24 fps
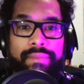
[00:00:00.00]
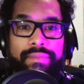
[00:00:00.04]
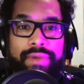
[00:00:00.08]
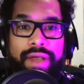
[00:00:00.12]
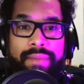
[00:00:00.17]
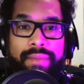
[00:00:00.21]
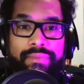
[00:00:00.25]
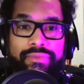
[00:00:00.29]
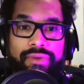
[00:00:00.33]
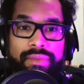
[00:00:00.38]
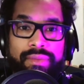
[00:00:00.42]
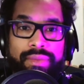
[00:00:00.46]

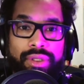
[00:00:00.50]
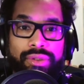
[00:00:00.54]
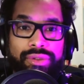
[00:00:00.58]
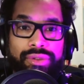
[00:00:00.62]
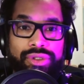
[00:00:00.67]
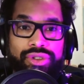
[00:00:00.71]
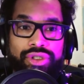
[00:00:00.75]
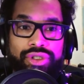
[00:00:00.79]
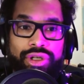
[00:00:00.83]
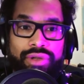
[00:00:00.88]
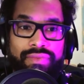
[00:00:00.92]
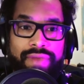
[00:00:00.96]
come from an
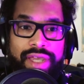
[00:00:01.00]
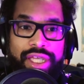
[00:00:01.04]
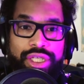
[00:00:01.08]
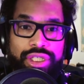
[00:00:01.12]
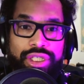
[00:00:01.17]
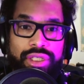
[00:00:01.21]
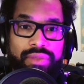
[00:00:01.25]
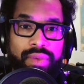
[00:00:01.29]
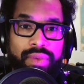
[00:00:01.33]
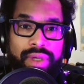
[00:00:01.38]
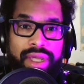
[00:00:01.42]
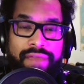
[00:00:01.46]
older
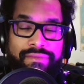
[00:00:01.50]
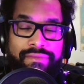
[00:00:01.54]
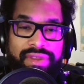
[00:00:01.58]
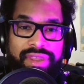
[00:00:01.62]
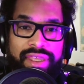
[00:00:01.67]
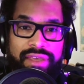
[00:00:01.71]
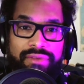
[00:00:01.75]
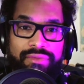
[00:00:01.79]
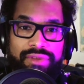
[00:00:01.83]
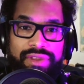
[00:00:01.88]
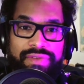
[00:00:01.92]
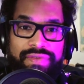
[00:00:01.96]
generation where
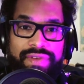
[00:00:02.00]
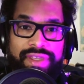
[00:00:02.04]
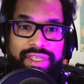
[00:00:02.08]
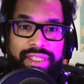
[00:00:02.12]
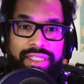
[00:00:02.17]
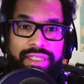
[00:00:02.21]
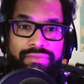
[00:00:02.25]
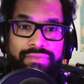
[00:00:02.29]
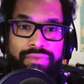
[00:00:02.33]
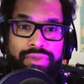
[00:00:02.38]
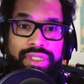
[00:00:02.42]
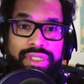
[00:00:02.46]
everything was
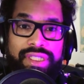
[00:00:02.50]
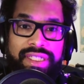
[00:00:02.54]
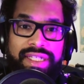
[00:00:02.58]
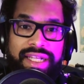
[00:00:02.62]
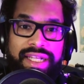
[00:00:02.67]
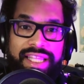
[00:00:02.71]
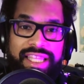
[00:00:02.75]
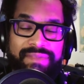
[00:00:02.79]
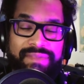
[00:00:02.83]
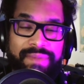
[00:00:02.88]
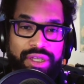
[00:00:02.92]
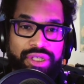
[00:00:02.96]
physically rooted,
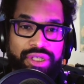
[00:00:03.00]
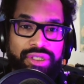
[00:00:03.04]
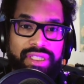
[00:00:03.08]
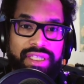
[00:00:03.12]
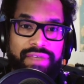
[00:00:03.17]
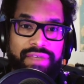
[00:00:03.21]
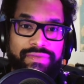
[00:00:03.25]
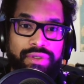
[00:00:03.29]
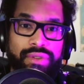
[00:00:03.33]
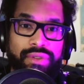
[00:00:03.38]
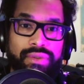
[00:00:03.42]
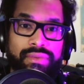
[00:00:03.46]

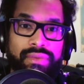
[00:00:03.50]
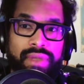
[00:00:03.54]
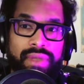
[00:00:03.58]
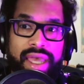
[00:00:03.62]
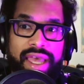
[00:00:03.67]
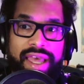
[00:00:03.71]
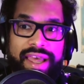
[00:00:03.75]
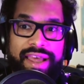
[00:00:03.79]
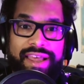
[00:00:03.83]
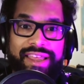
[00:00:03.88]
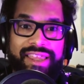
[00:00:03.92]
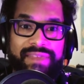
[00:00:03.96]
especially if you
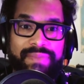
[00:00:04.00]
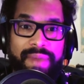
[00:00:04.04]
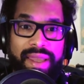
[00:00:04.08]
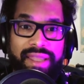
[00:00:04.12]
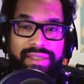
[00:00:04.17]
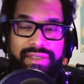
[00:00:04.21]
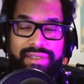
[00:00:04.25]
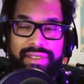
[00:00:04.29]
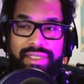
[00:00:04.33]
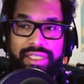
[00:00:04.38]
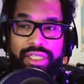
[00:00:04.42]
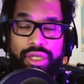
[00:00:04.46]

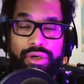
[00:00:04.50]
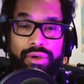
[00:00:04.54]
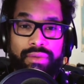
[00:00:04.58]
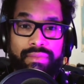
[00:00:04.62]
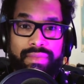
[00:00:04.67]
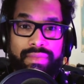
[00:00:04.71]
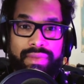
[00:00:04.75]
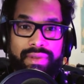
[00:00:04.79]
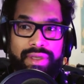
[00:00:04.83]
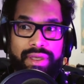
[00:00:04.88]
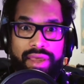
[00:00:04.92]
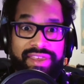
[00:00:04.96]
spent,
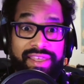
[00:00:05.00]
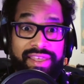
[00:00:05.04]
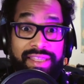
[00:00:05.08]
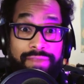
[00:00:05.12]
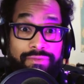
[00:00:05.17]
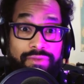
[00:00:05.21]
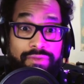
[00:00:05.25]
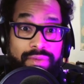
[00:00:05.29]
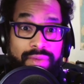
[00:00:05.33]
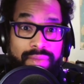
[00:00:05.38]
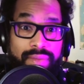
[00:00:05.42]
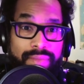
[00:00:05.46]
a
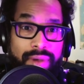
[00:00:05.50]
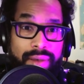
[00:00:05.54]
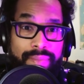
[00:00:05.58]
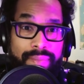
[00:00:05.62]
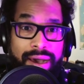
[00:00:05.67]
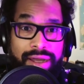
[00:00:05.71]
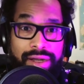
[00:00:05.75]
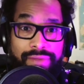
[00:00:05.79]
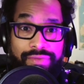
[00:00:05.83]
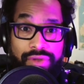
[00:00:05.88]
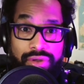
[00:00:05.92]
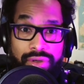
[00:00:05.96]
significant
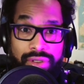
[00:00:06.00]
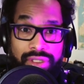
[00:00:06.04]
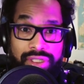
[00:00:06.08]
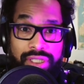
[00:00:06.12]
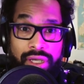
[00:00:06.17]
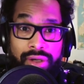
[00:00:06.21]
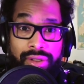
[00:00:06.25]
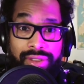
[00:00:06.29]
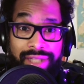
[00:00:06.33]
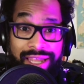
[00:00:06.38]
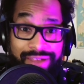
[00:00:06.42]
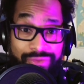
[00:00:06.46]
amount of your
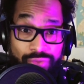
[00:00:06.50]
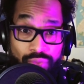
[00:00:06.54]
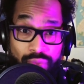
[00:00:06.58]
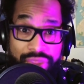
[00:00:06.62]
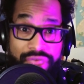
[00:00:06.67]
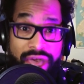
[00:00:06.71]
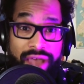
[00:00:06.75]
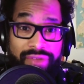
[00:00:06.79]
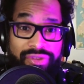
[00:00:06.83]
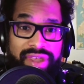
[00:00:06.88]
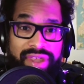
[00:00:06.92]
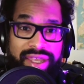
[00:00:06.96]
adult life
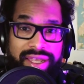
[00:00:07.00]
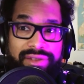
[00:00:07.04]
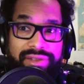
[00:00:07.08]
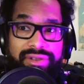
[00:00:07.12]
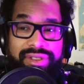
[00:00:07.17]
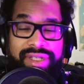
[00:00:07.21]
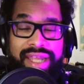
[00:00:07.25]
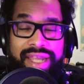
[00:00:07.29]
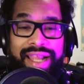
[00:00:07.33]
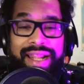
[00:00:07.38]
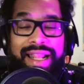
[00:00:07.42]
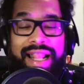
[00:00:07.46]
without the
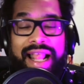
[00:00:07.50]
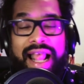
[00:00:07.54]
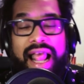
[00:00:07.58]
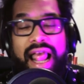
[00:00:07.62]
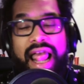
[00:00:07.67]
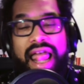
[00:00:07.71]
internet,